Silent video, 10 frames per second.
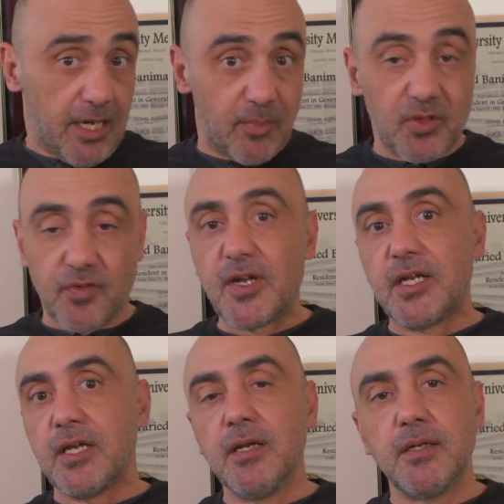Number
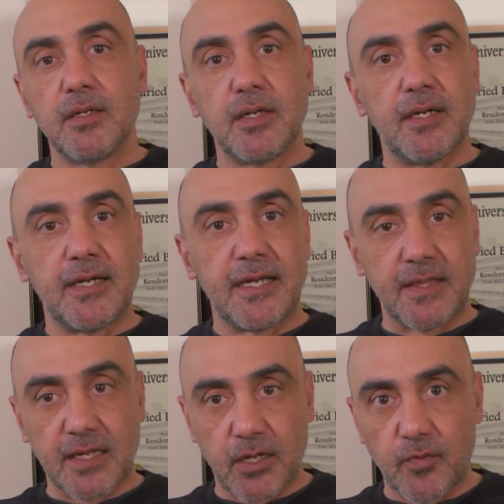three, uh, I
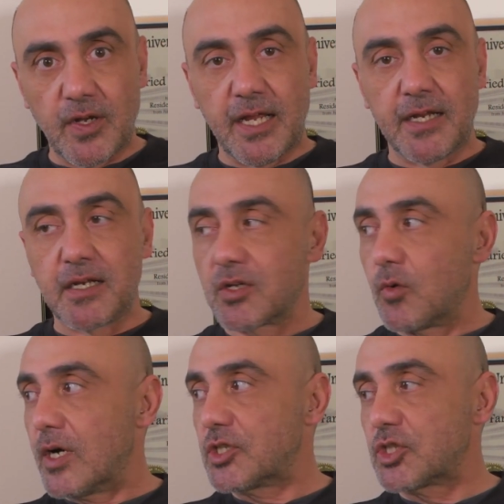think a related
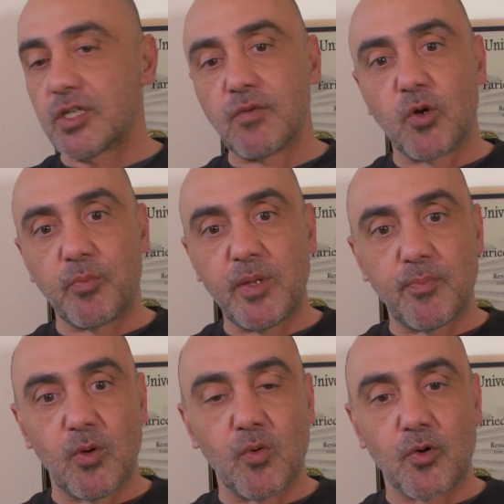question where
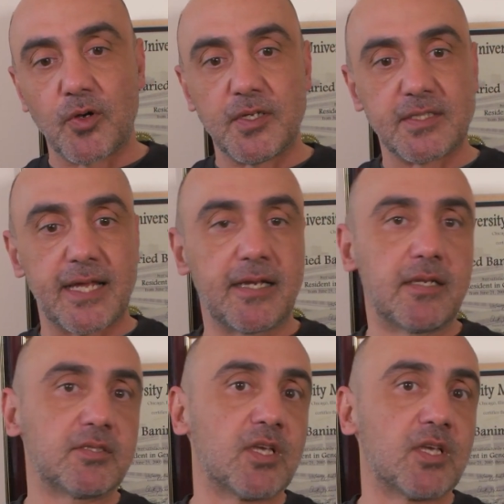people worry is that